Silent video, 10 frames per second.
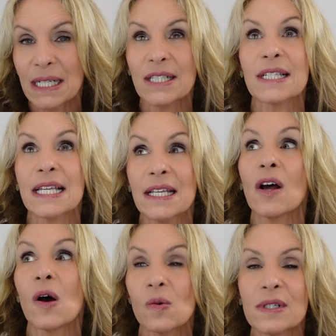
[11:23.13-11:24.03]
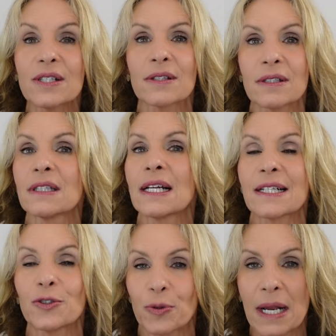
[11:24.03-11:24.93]
My skin always looked like
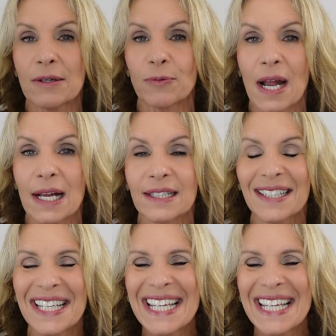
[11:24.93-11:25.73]
a train wreck.